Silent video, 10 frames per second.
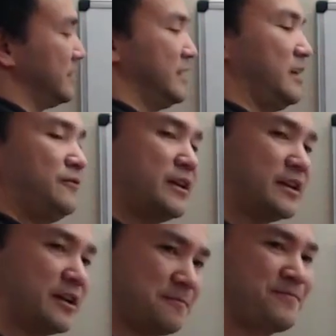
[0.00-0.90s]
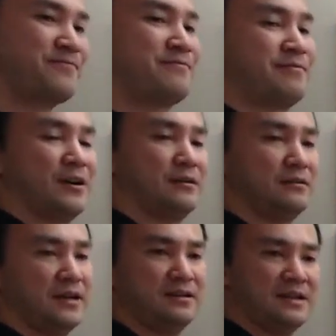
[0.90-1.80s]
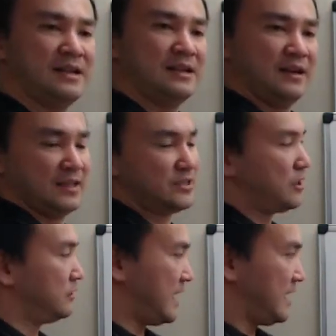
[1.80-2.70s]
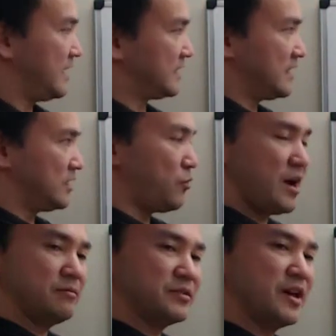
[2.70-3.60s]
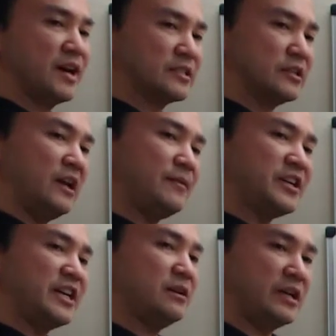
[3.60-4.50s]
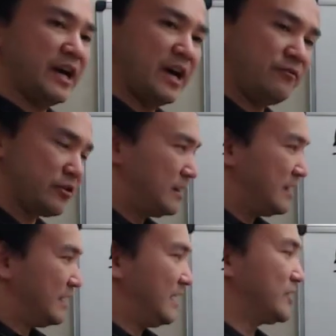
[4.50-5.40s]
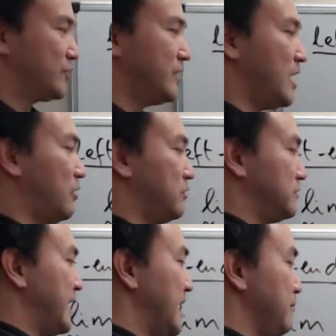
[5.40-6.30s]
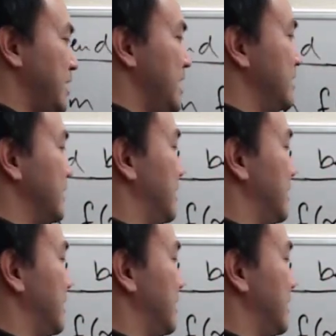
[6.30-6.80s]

infinity. Okay, and so that is another way of saying it's a left hand behavior. And so now that means